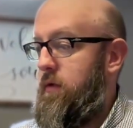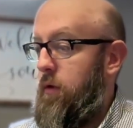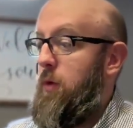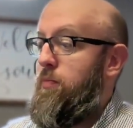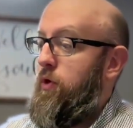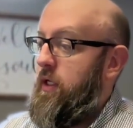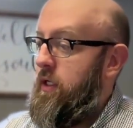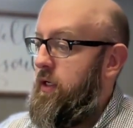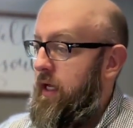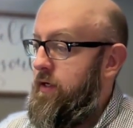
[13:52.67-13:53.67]
or we put
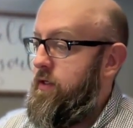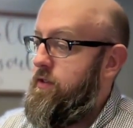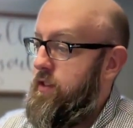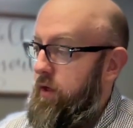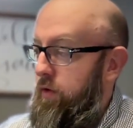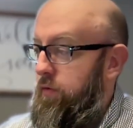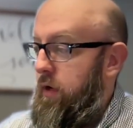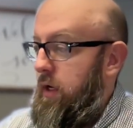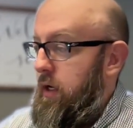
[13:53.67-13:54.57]
in at Sidon.